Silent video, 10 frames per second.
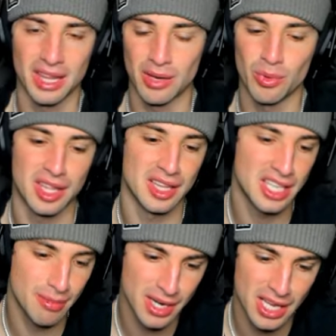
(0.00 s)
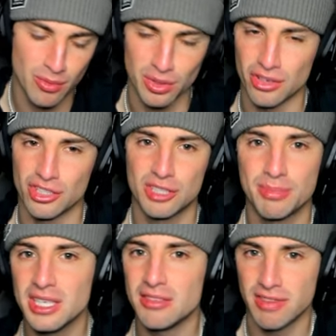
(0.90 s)
Like with Intimidate, with their
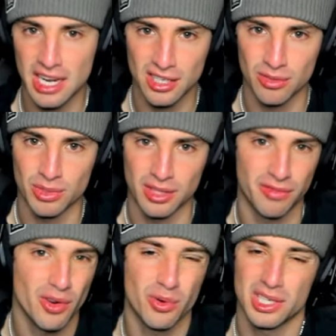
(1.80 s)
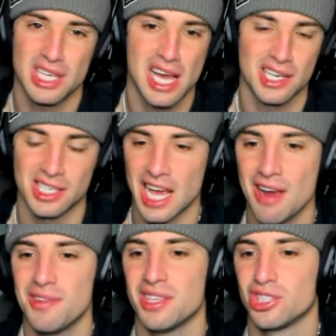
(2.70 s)
speed factor, with the Focus Sash, like
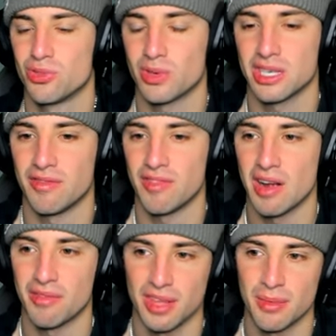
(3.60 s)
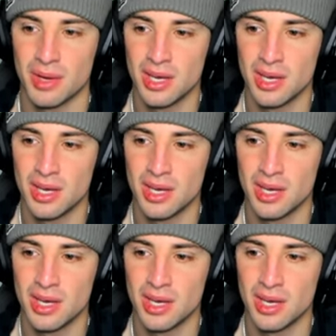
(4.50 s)
everything just works out fine for them.